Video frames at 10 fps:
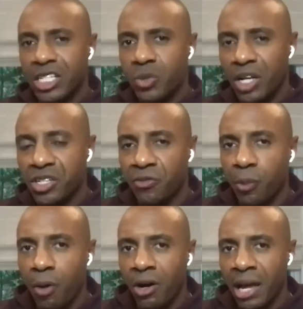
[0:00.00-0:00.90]
guys watched the
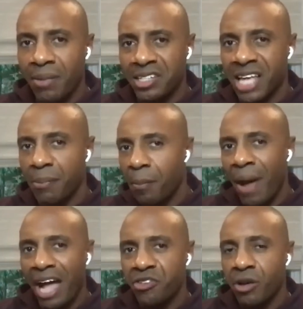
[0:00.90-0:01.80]
football game last night, but
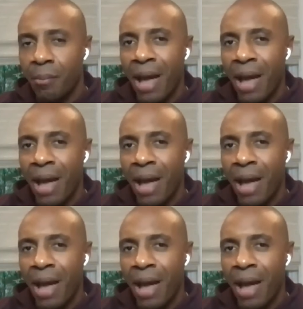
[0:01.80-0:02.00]
Pat,